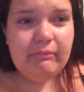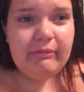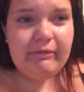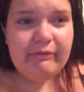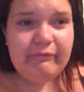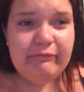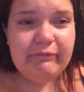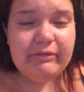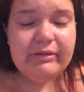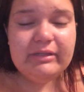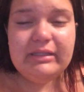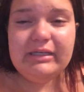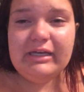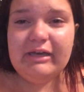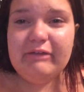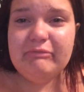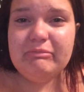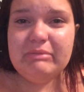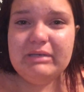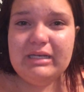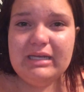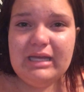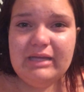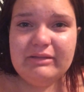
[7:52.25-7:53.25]
I feel like
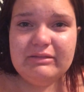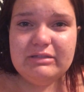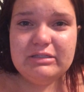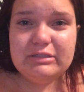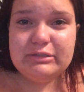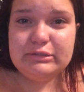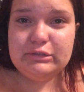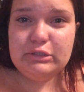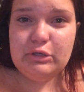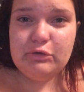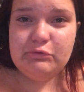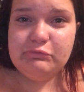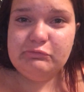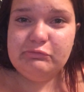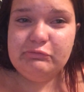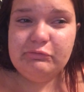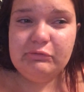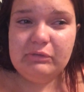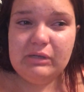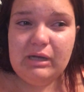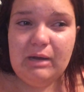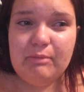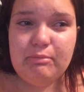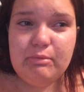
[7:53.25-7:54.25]
I've been at this low
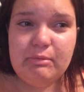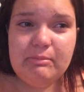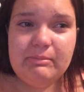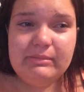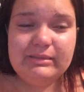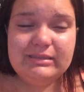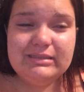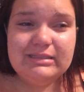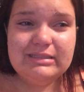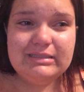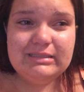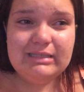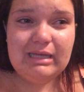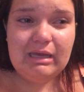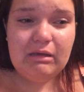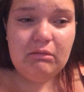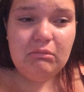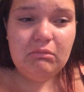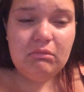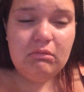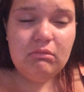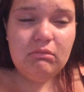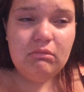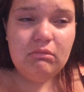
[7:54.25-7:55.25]
for a couple months now.